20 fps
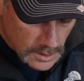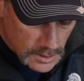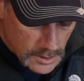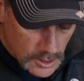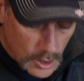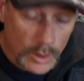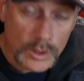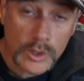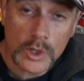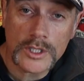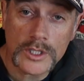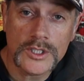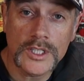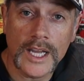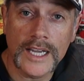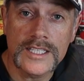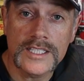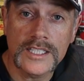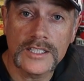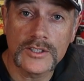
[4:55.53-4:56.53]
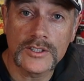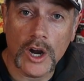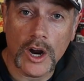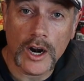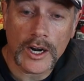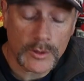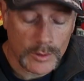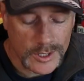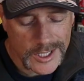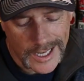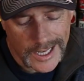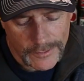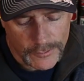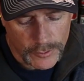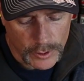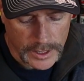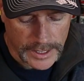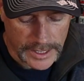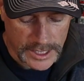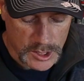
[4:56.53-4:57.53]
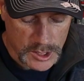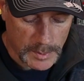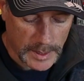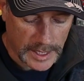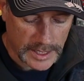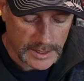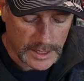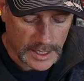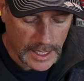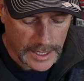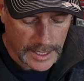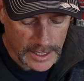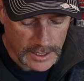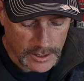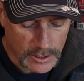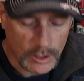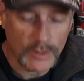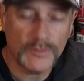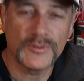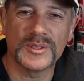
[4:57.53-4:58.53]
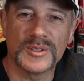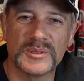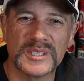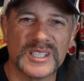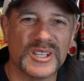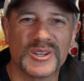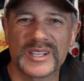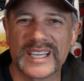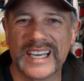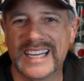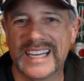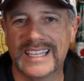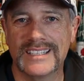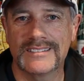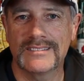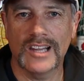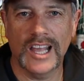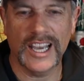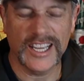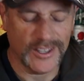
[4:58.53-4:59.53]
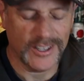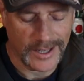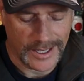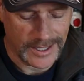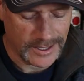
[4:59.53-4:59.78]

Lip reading: So it looks nice and dark, which I fully expected. I didn't know if it would look any lighter.